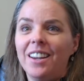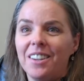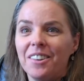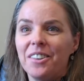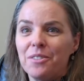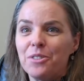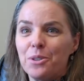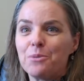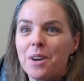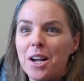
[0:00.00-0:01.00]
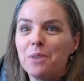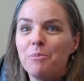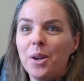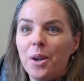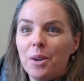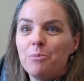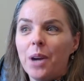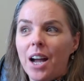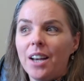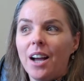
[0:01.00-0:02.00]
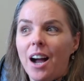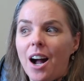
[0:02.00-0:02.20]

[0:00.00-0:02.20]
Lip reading: you know, in the food web. But